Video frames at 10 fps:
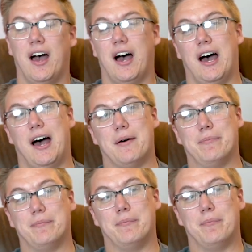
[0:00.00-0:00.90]

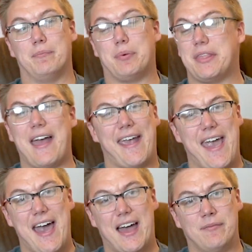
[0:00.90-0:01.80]
But that
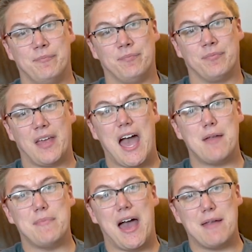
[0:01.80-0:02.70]
cat
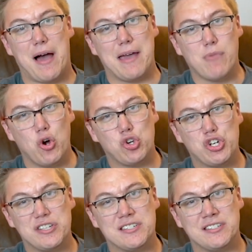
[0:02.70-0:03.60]
had my
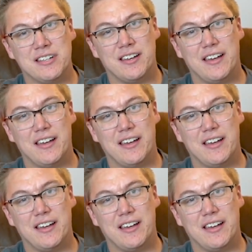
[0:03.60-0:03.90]
emotions.